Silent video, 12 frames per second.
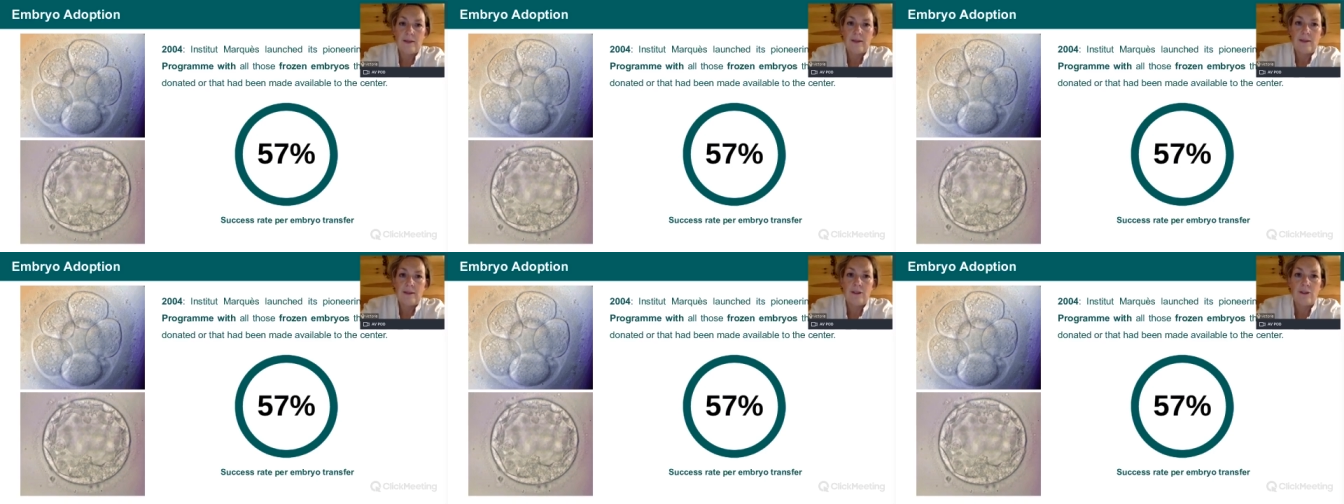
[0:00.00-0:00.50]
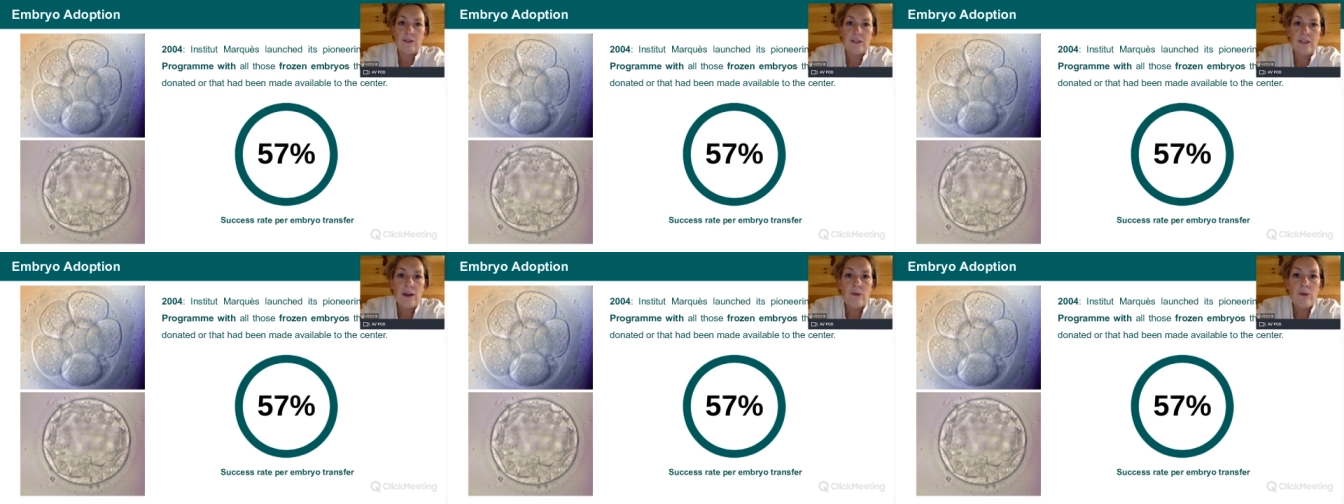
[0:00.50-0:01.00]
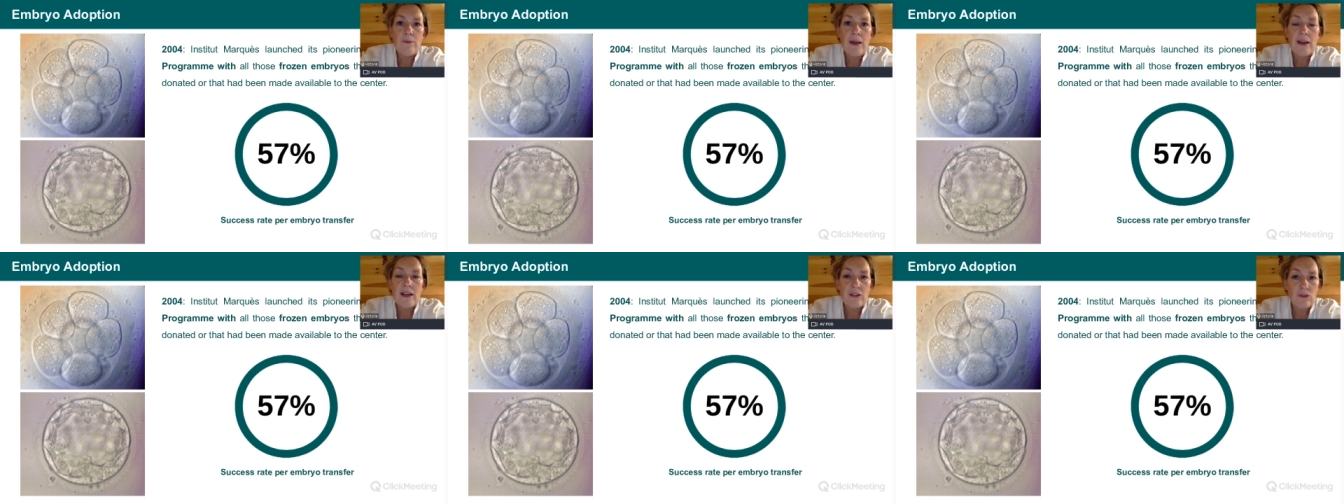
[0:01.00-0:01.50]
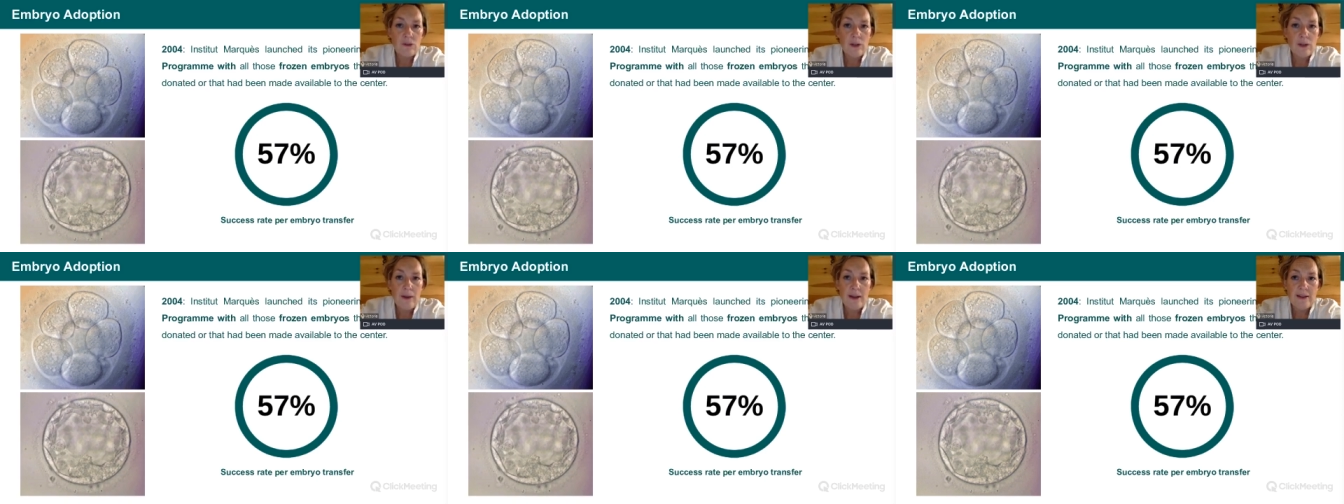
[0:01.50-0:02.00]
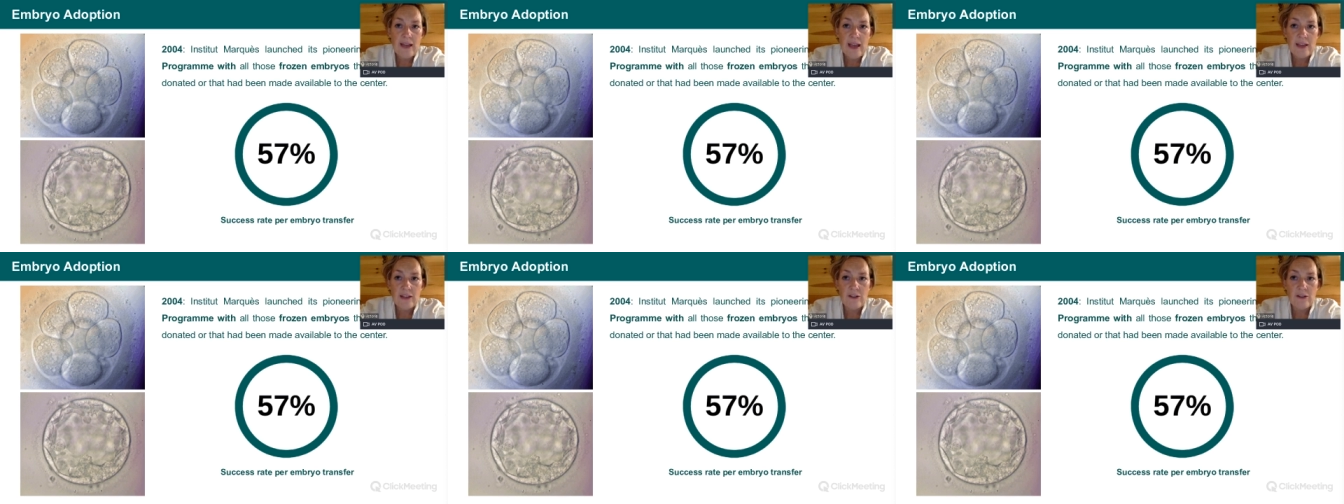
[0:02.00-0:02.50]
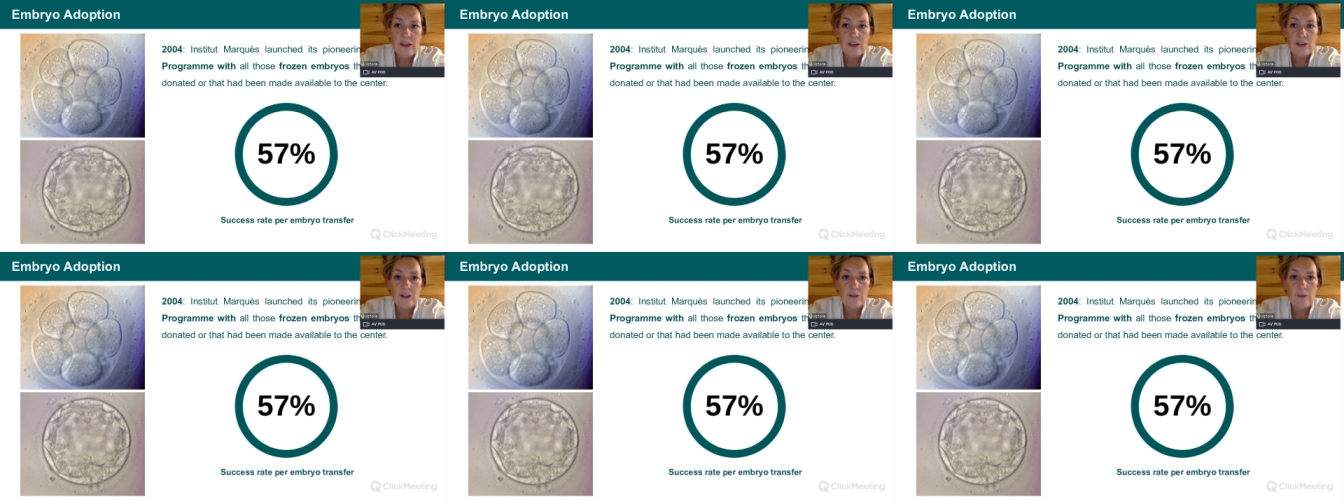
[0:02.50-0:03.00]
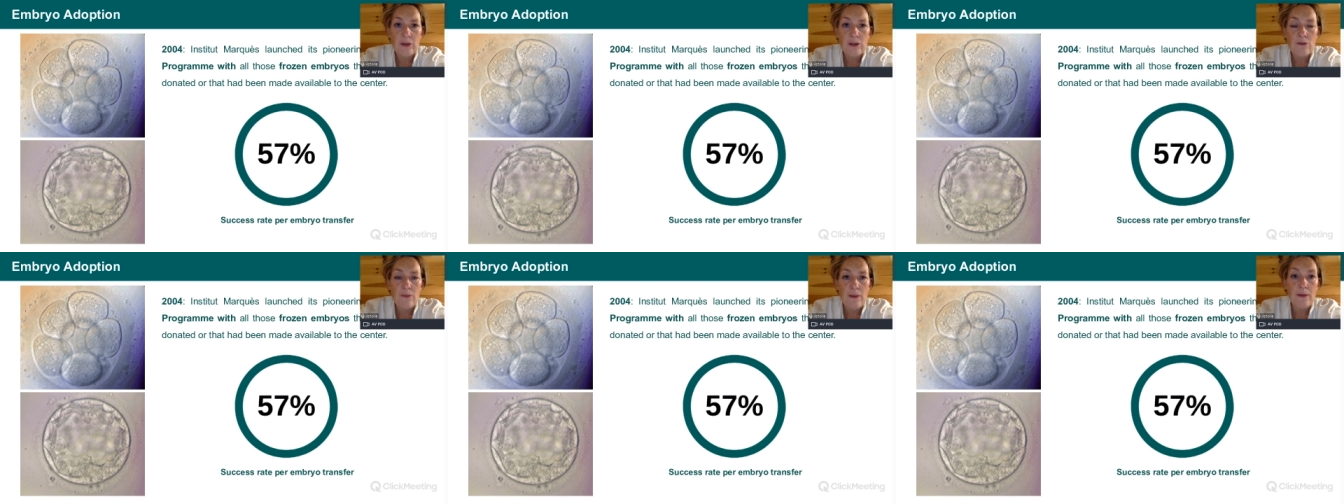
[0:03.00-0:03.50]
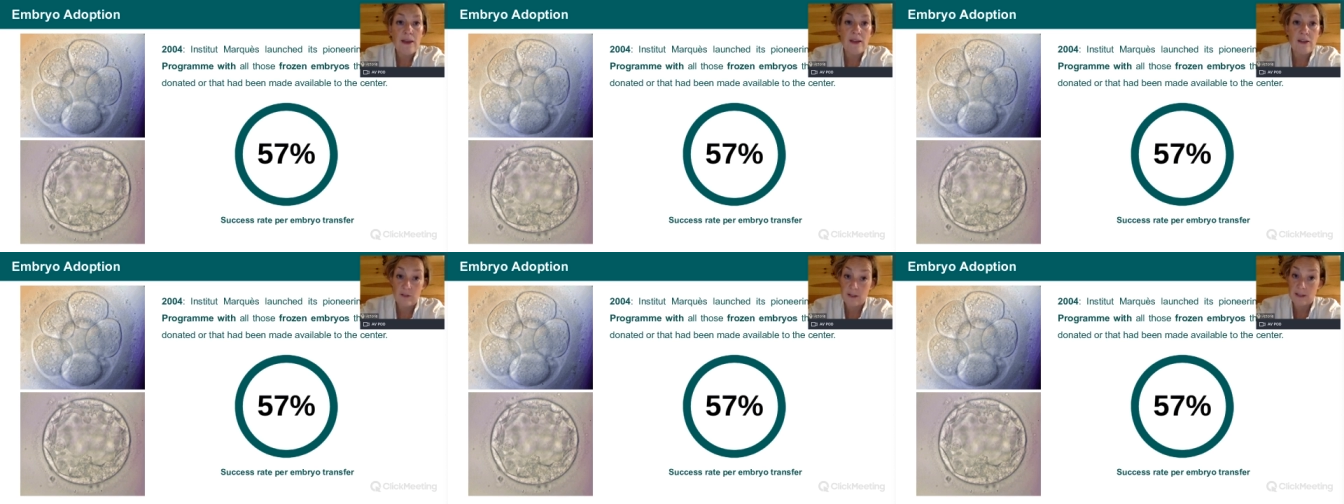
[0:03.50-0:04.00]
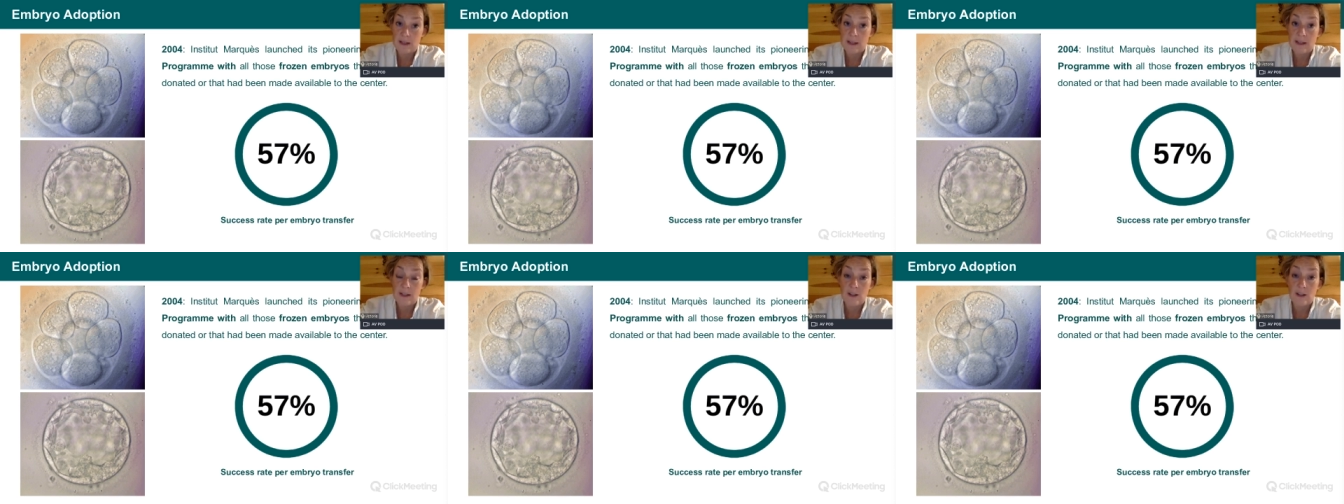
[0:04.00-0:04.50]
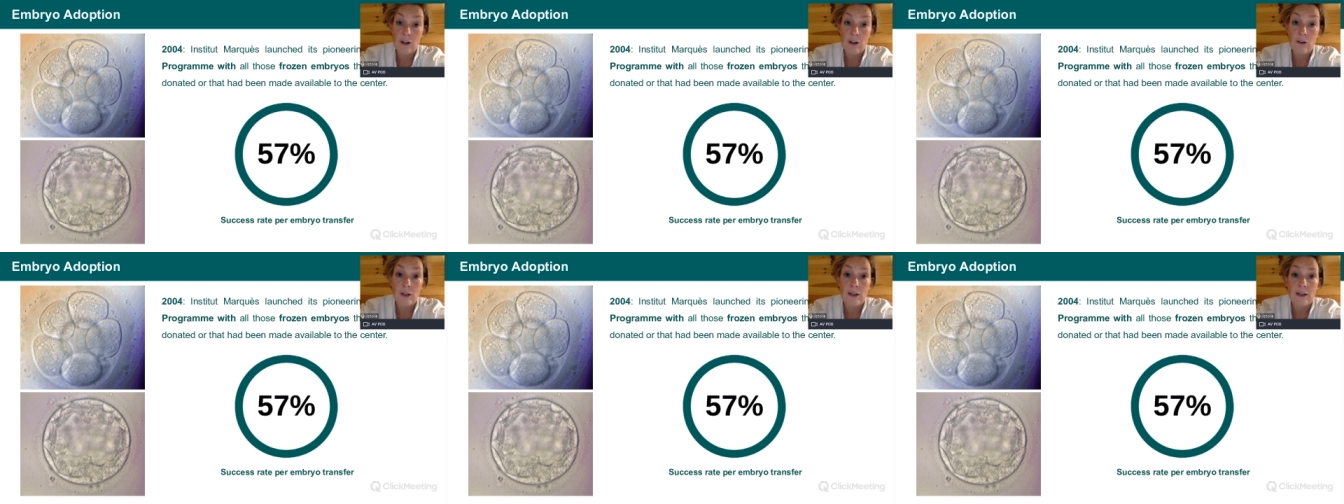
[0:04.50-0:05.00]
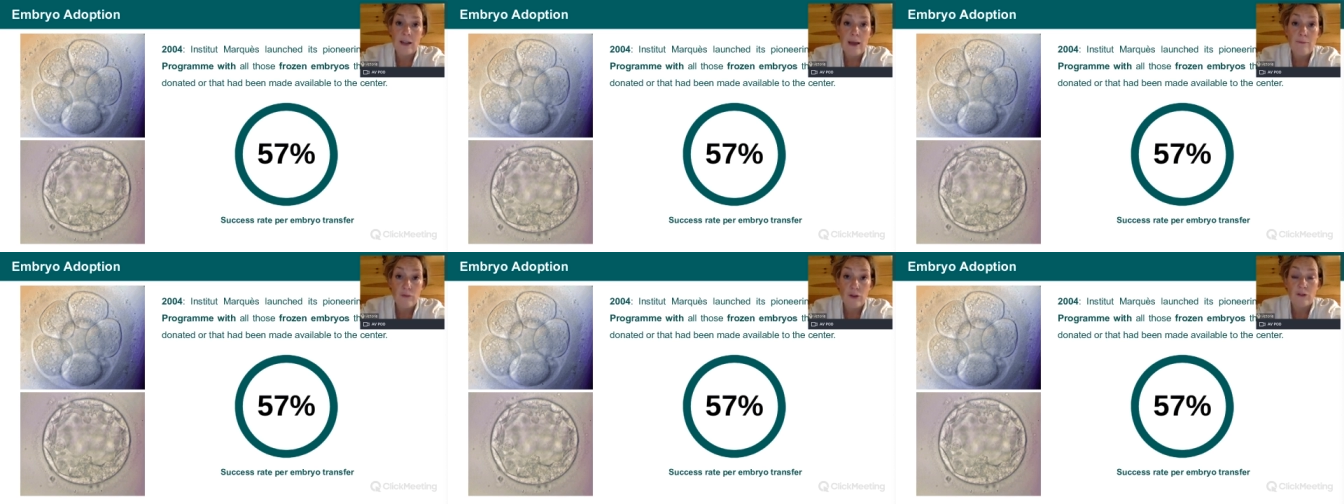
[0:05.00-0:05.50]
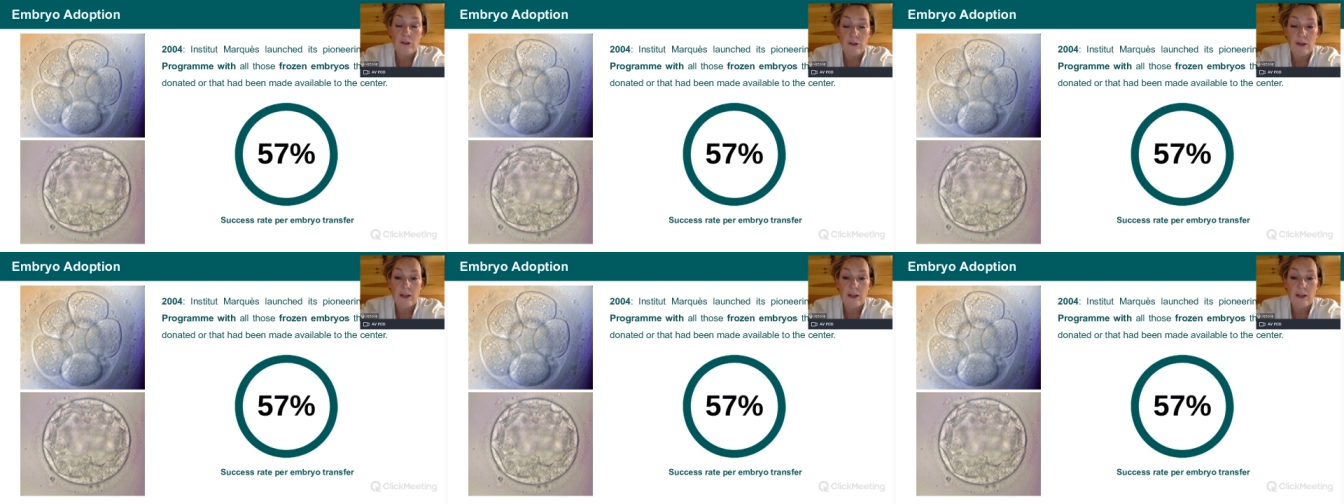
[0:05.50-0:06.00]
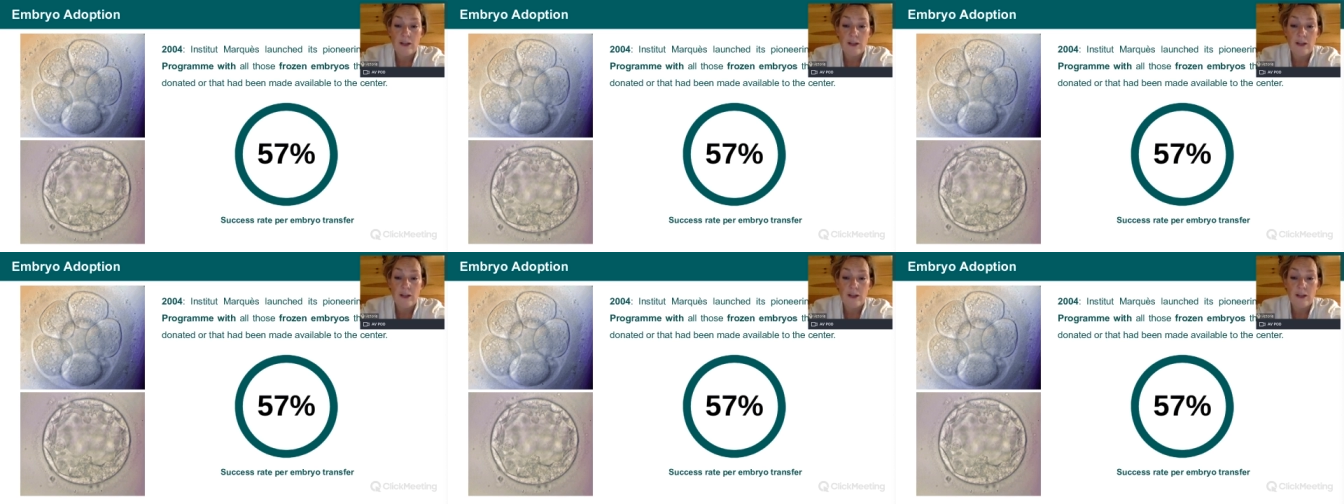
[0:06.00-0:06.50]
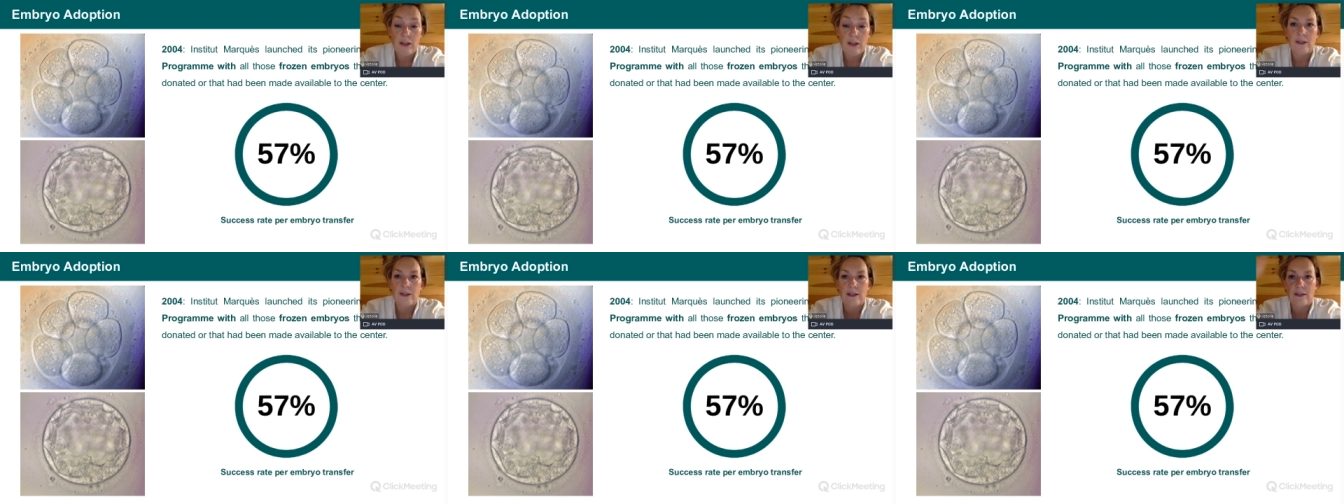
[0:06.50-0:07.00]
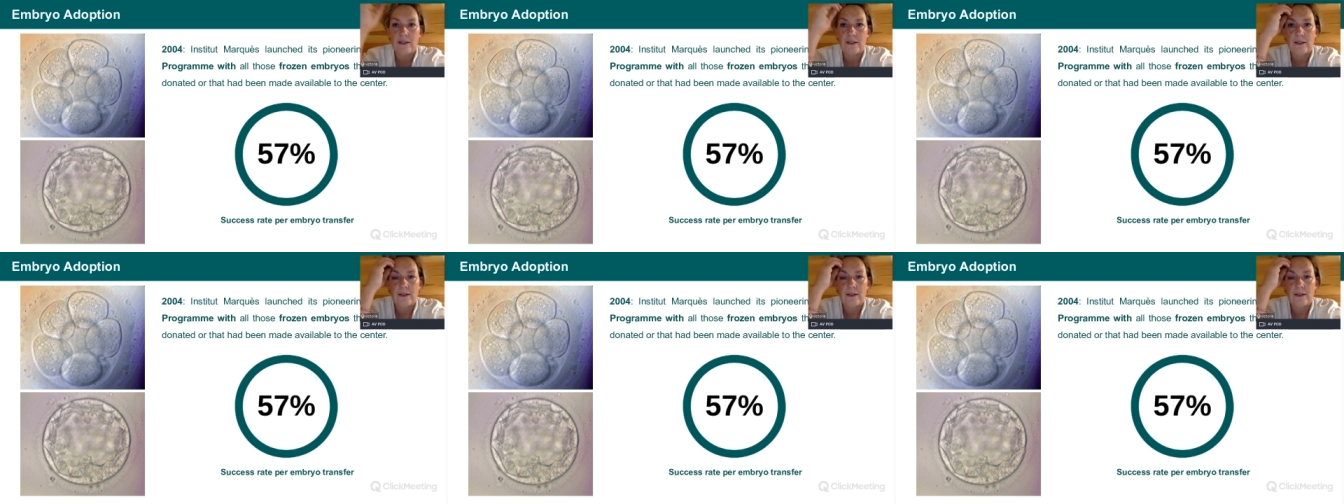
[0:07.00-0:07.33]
So today we're mainly talking about egg donation, but you may be interested to know that embryo donation also exists.